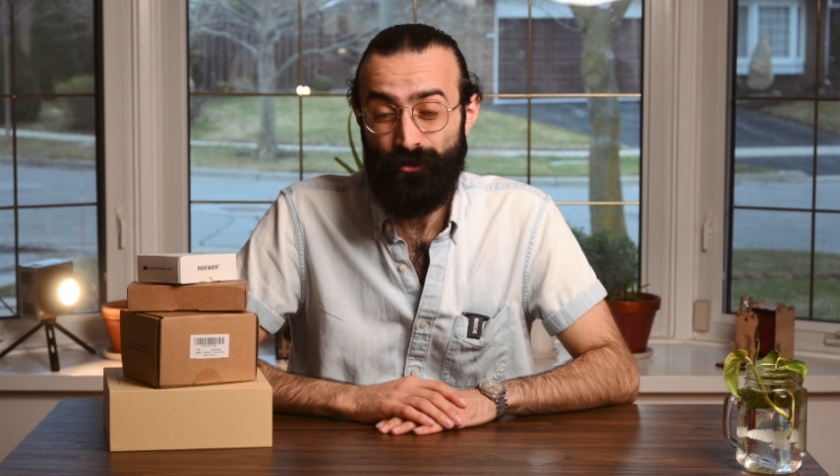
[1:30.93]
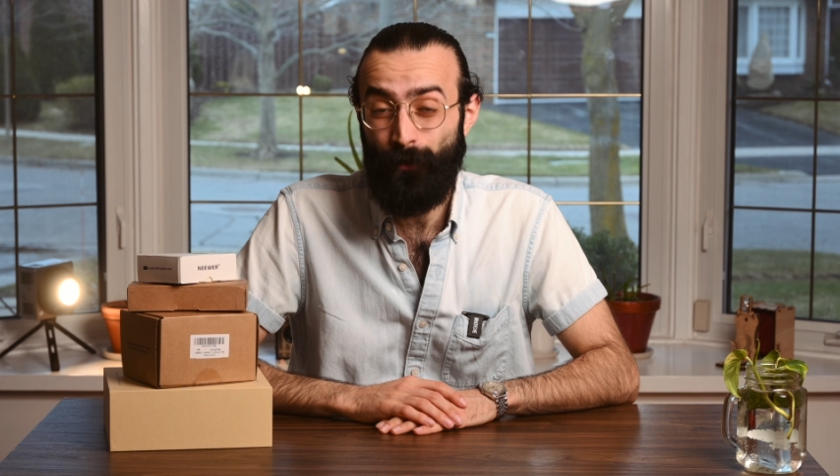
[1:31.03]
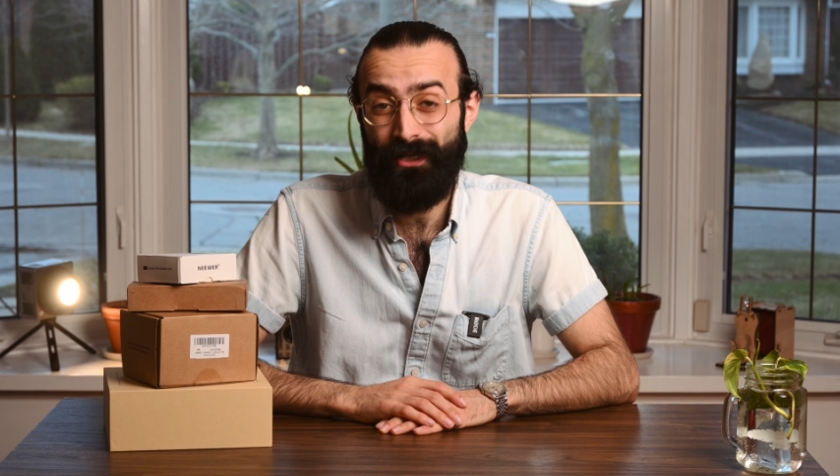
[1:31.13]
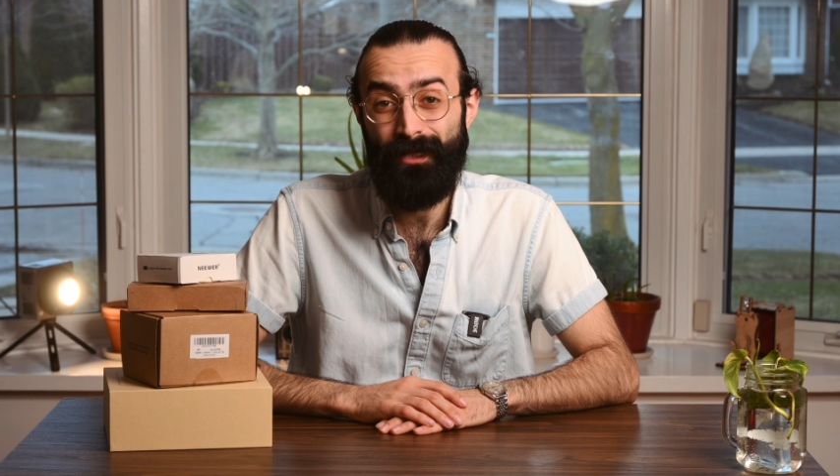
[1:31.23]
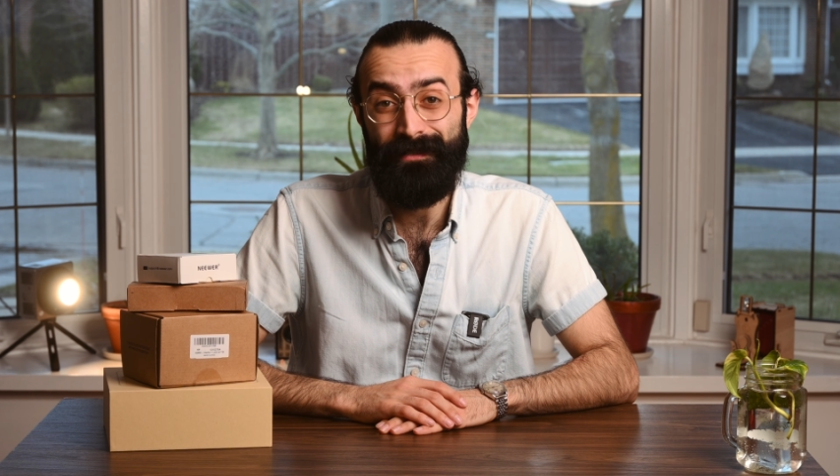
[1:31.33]
So
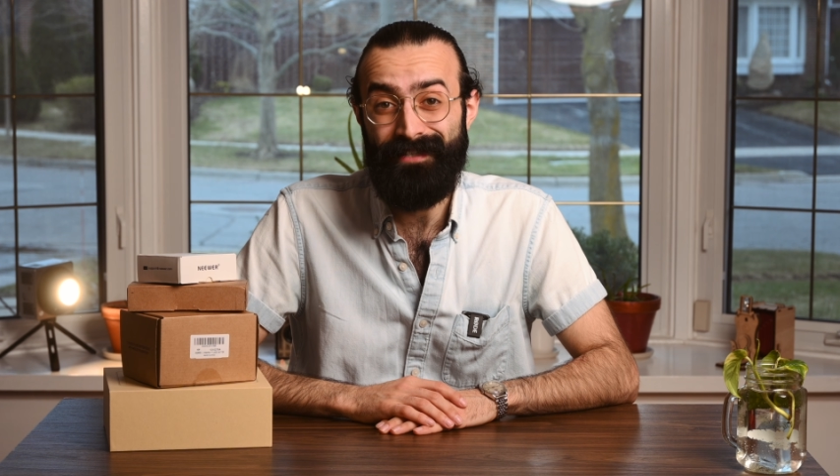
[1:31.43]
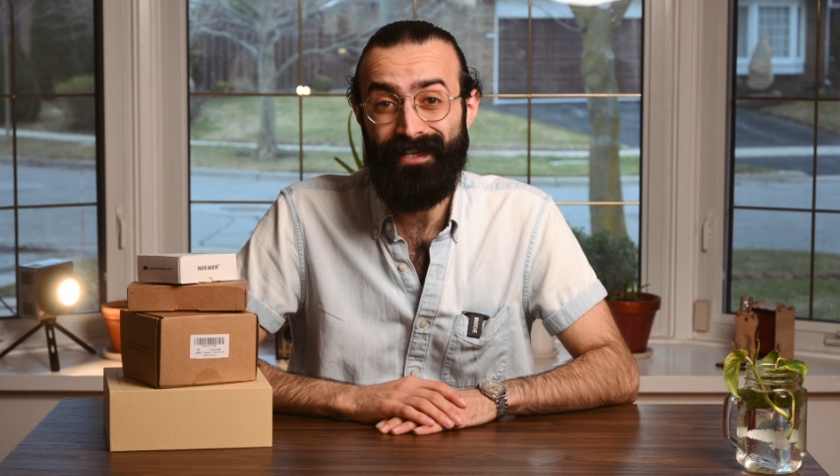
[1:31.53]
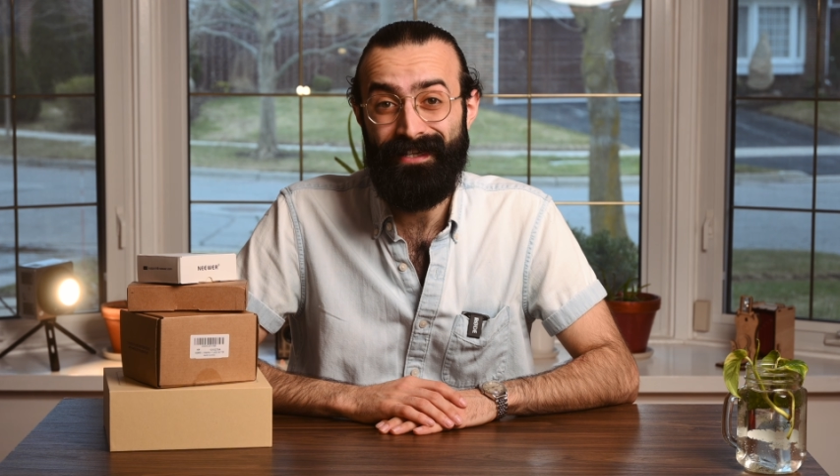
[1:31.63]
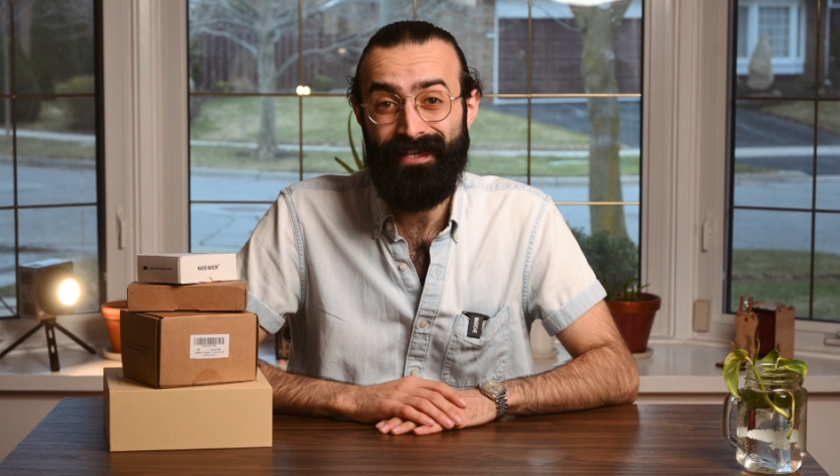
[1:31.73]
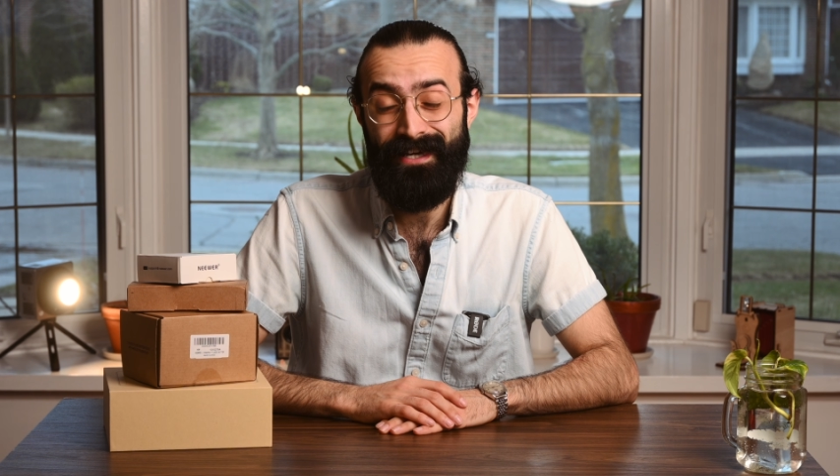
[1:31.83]
we're gonna be
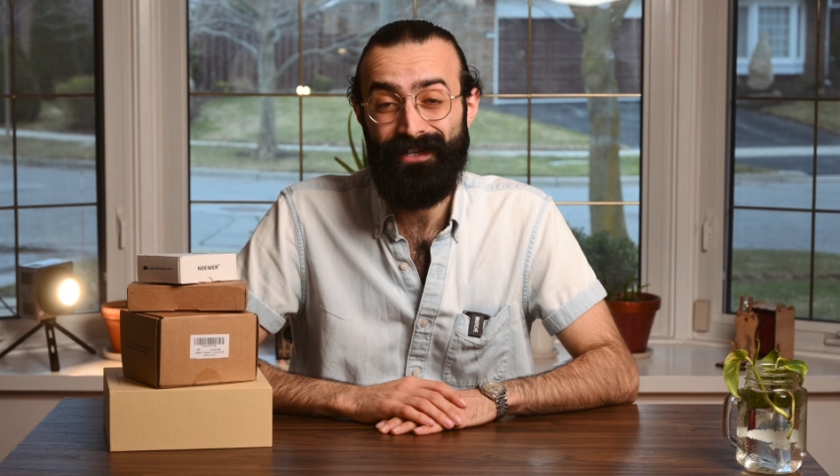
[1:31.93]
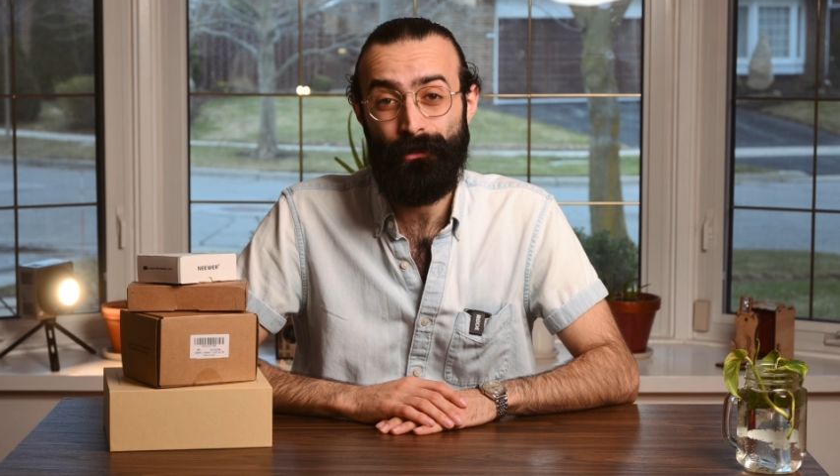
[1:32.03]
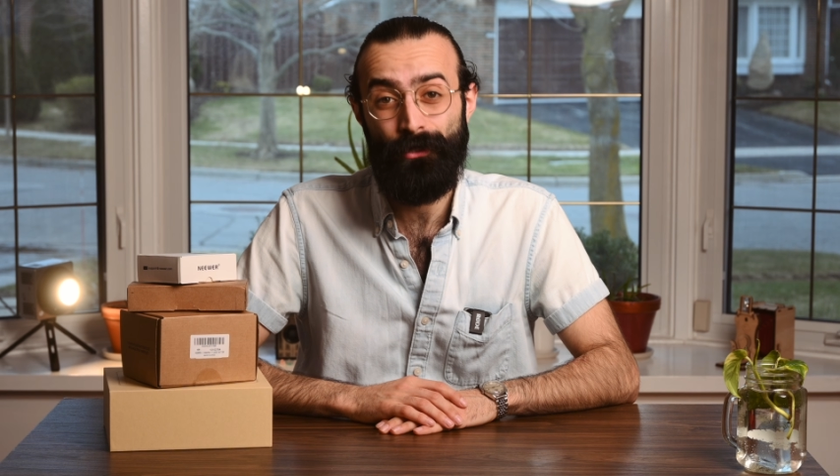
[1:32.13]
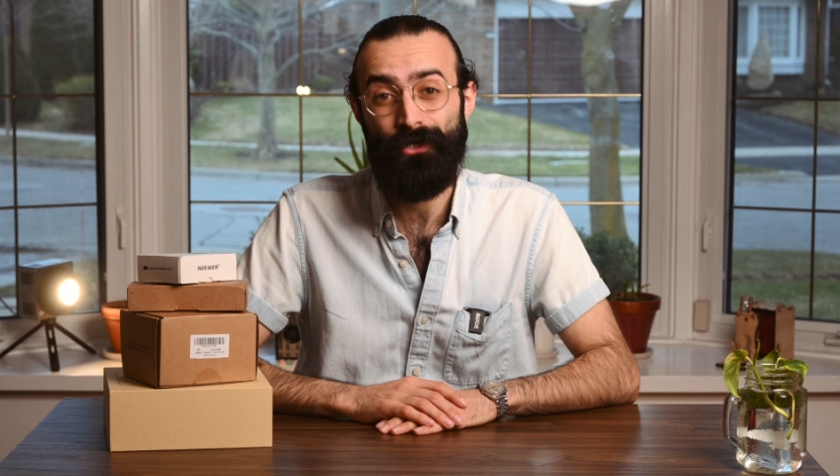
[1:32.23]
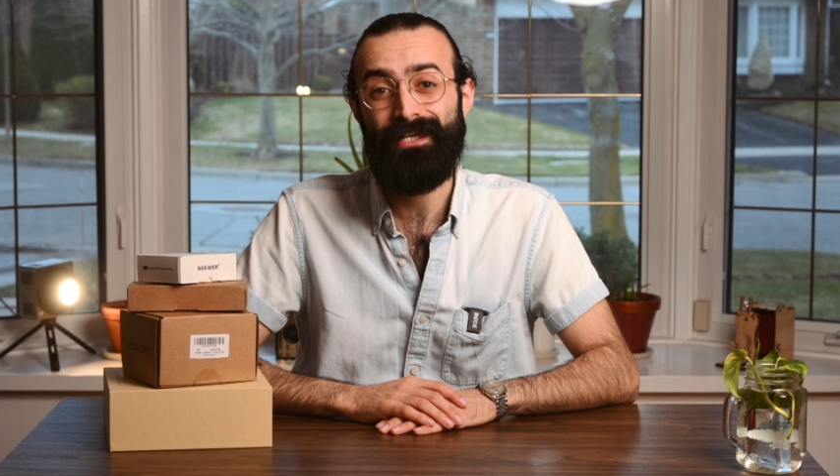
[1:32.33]
taking a
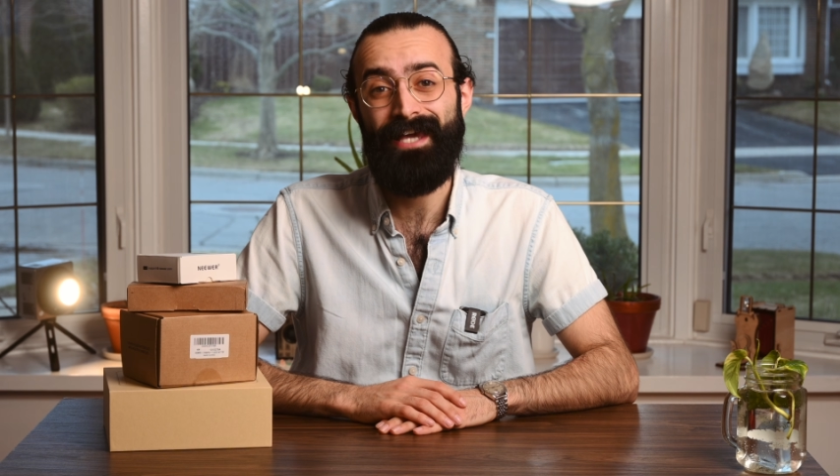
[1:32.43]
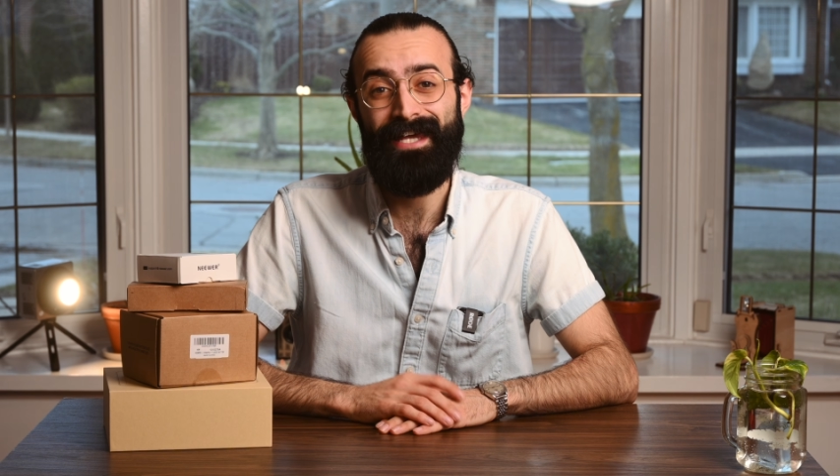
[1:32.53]
look